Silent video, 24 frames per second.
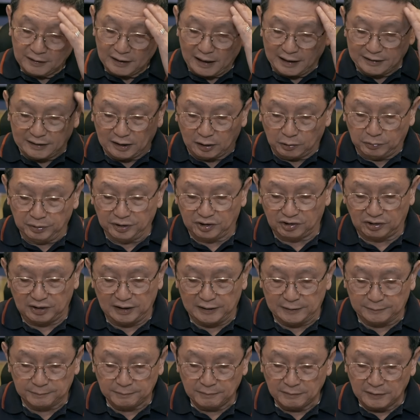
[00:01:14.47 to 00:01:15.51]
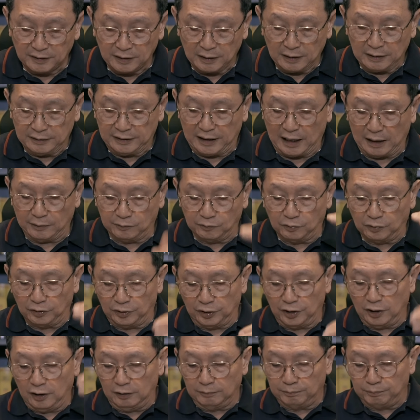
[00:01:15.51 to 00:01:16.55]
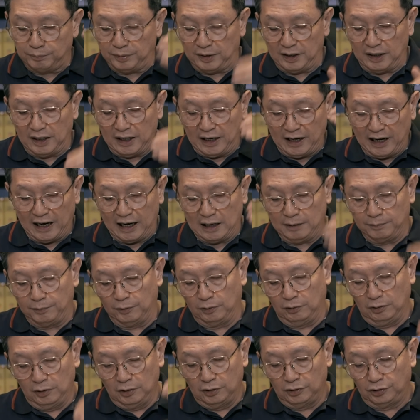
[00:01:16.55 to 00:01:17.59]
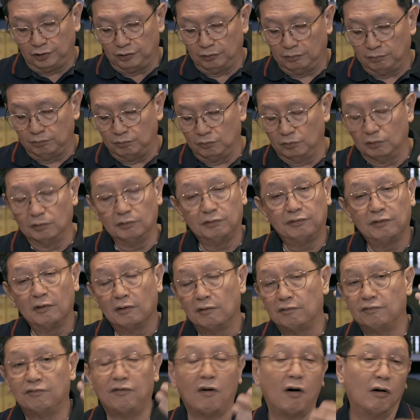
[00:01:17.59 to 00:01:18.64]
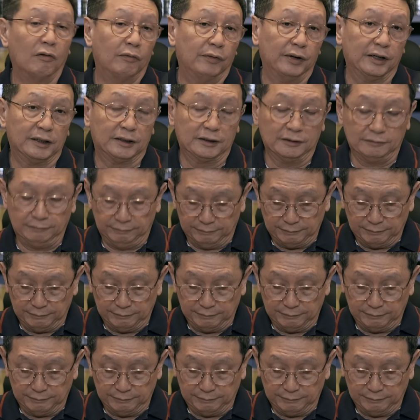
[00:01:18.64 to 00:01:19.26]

As a Christian, they would not be able to move forward.